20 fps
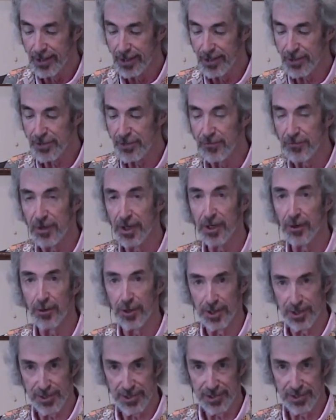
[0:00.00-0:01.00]
is
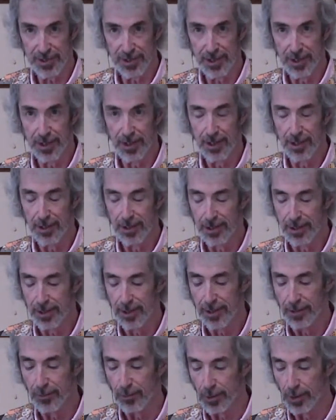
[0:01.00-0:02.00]
vigorous
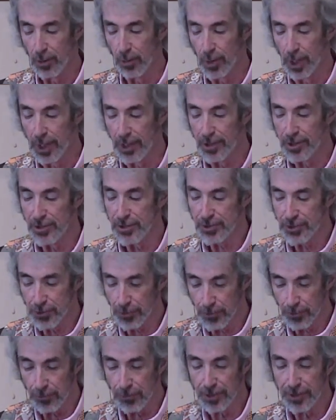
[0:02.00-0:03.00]
and requires
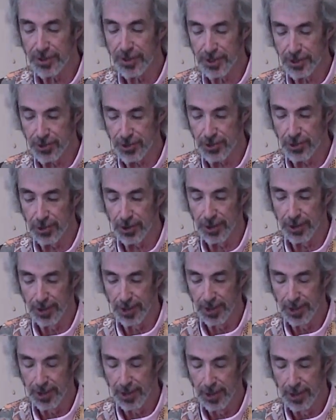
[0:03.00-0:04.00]
total attention.
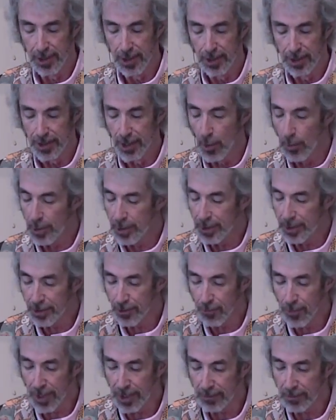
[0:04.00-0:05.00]
Knowing the
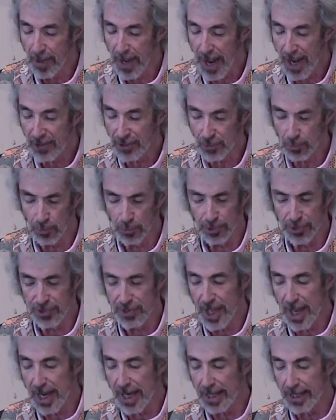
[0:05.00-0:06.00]
correct password,
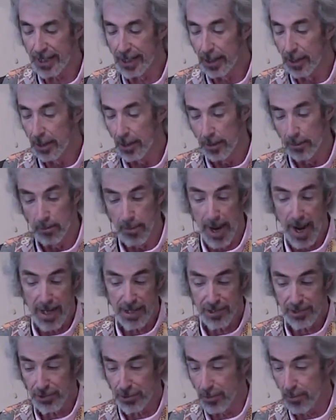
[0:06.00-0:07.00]
saying,
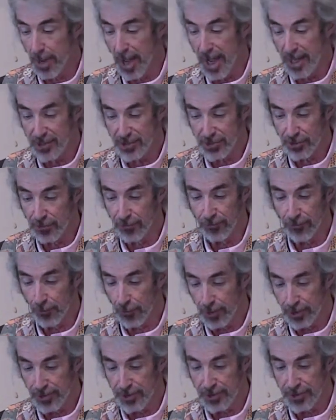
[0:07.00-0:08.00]
Master, Master,
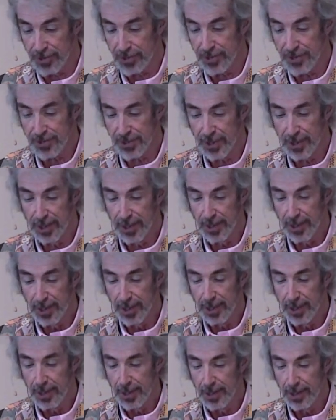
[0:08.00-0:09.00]
for instance,
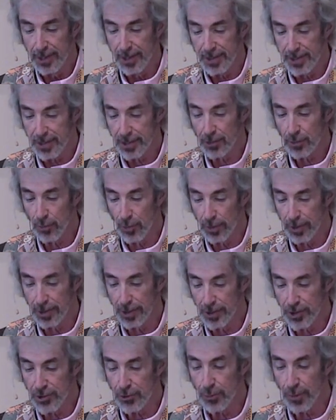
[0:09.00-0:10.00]
isn't going to
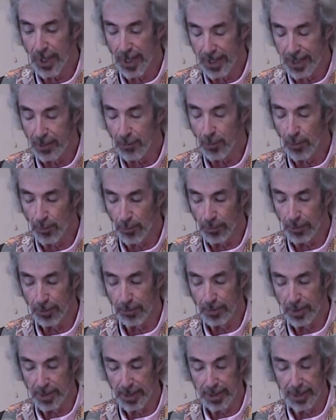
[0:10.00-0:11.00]
get you anywhere with
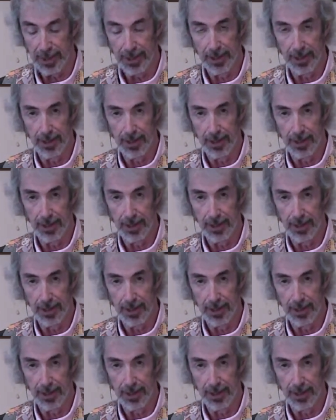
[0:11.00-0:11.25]
me.